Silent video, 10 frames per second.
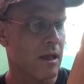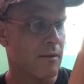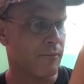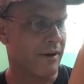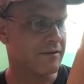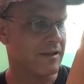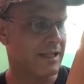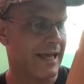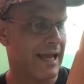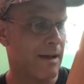pressing
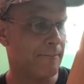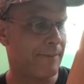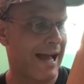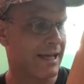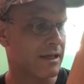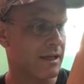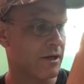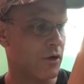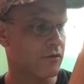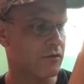Leia back
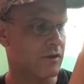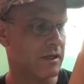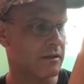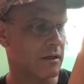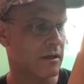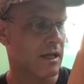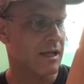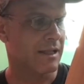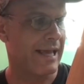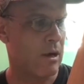in her seat.
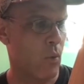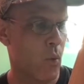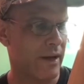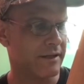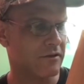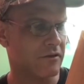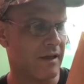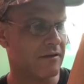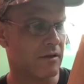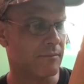Leia wanted to
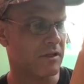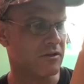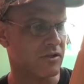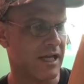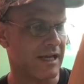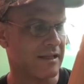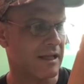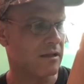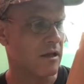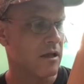say something to Jaina,
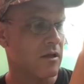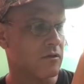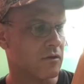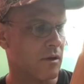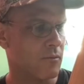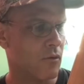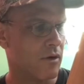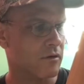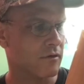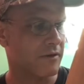then some
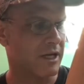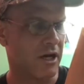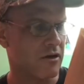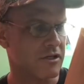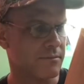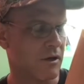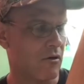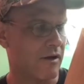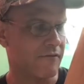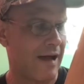words of encouragement
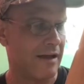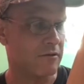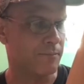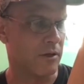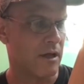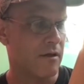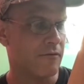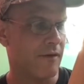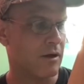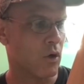or advice, but
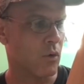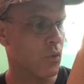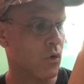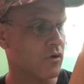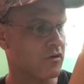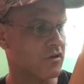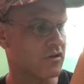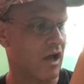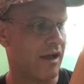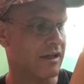found her words
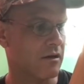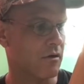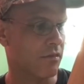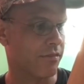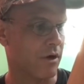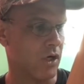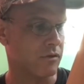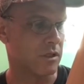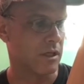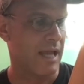stuck in her
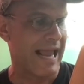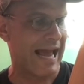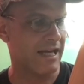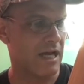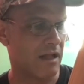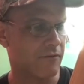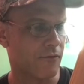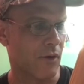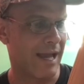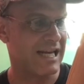throat, and not
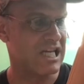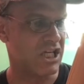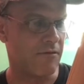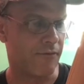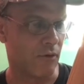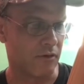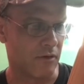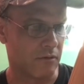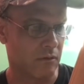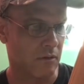for any
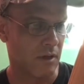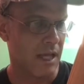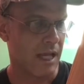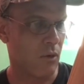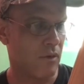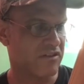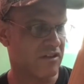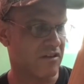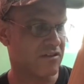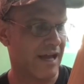G-forces. It
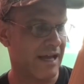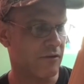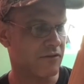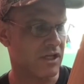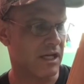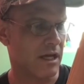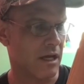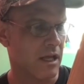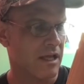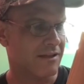was the sight of
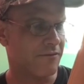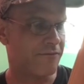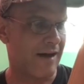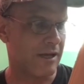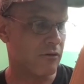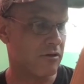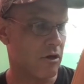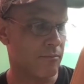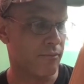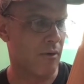Jaina, the fire in
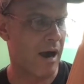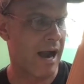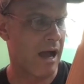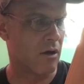her brown